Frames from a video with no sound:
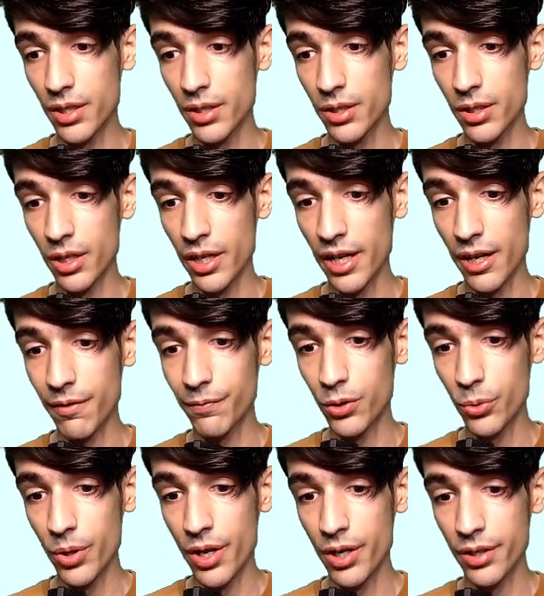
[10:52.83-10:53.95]
have no
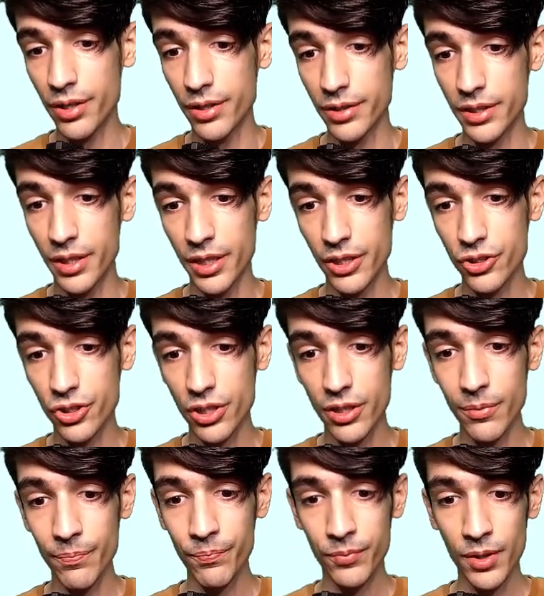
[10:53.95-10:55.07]
internet
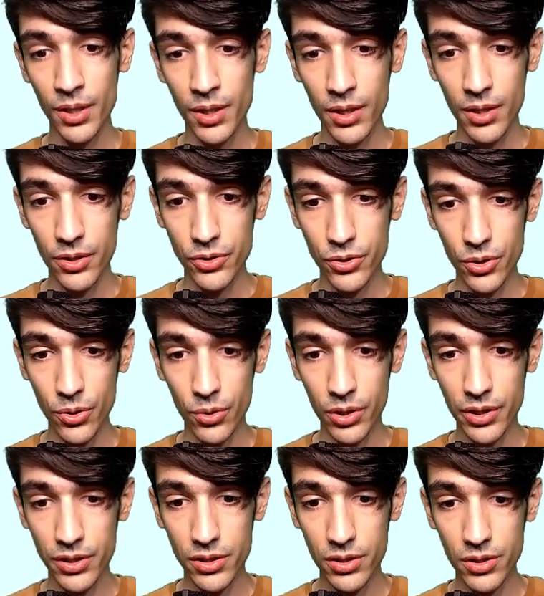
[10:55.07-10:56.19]
connection. So
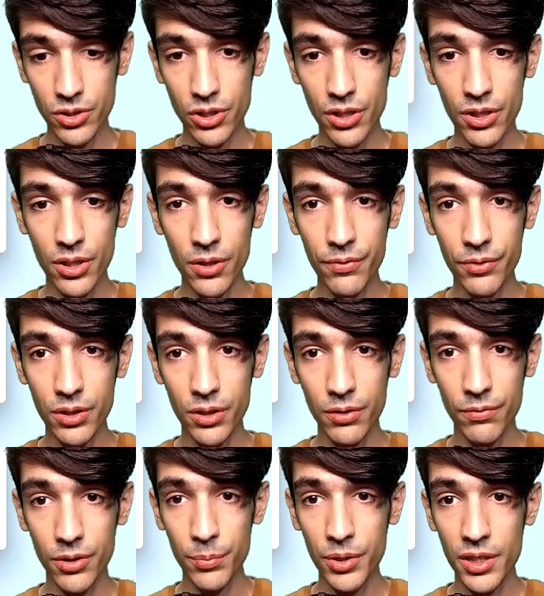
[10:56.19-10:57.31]
let's turn off the
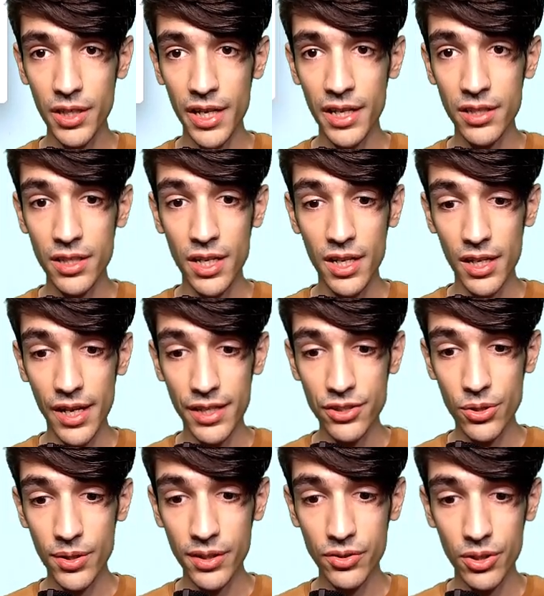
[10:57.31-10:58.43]
VPN, and as you
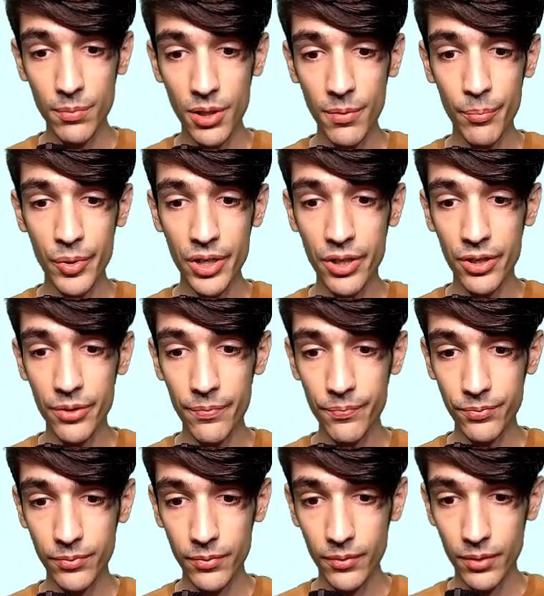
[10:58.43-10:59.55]
can remember,
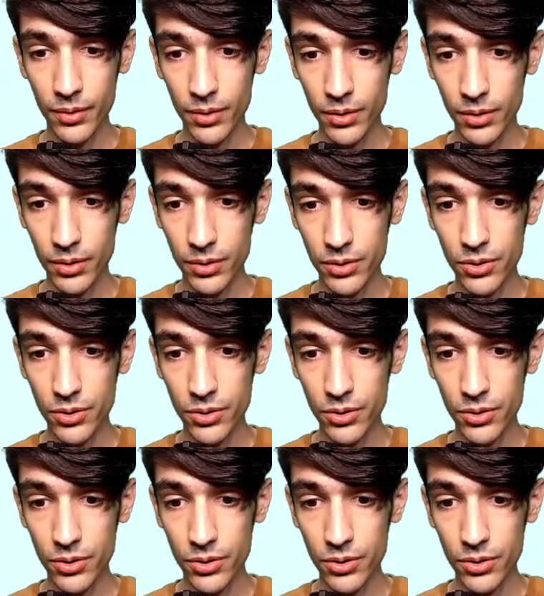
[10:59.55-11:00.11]
so